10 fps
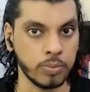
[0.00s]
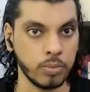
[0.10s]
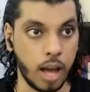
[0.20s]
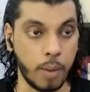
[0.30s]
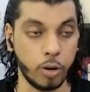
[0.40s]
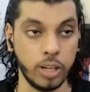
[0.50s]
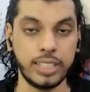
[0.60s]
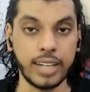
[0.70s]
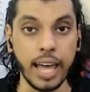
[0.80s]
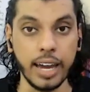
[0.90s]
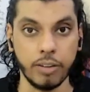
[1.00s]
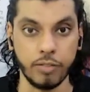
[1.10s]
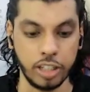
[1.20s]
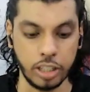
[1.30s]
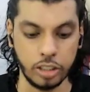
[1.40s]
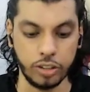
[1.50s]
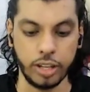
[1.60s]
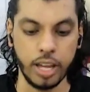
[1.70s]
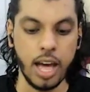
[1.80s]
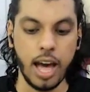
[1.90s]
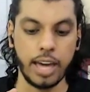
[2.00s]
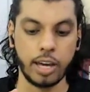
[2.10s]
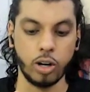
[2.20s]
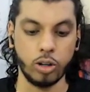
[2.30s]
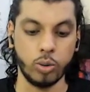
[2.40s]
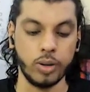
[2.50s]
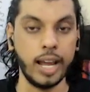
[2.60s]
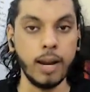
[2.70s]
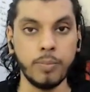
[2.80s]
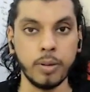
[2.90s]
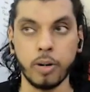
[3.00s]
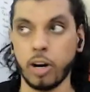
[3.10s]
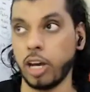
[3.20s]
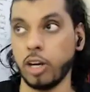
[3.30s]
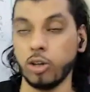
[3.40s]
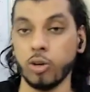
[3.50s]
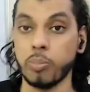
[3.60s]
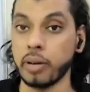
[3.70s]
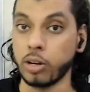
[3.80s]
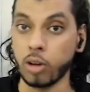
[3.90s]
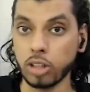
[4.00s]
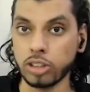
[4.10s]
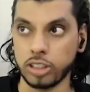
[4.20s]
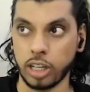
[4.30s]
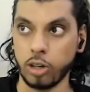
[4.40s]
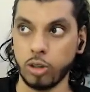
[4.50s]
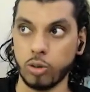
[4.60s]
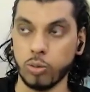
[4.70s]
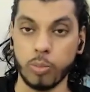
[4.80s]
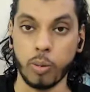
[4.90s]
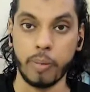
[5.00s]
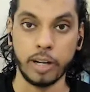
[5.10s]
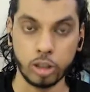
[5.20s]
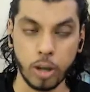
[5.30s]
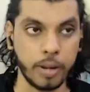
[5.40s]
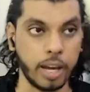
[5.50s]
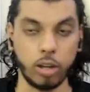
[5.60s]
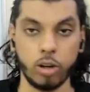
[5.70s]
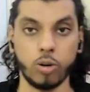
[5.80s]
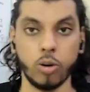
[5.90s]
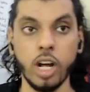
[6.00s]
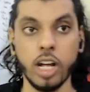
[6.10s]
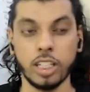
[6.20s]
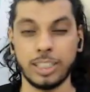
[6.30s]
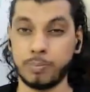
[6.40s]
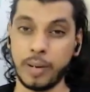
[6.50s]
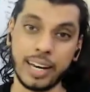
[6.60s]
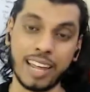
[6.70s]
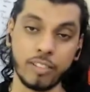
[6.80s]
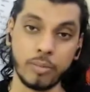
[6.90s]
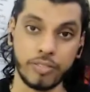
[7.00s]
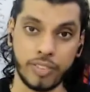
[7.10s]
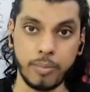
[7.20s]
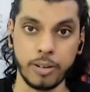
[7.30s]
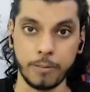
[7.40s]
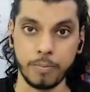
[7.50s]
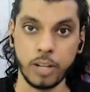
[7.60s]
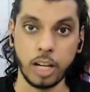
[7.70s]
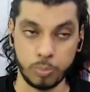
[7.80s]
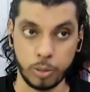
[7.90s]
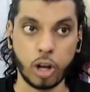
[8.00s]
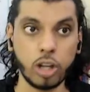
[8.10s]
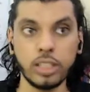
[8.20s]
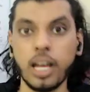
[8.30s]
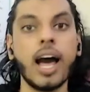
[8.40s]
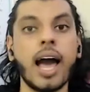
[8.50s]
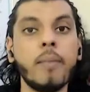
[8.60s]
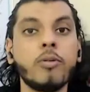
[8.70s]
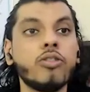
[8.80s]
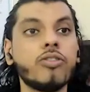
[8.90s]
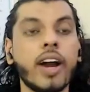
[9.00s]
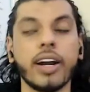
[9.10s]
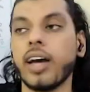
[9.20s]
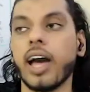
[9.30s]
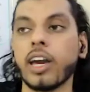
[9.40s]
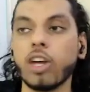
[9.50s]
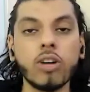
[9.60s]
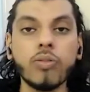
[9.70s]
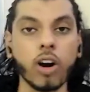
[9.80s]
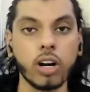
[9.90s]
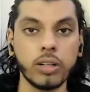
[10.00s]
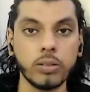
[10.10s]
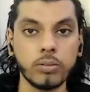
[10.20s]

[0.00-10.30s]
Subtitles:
I'm going tired very easily. I cannot go help people out. I cannot go buy groceries. I cannot go buy shopping. I cannot go just spend time with my family because I'm too fat. I cannot walk.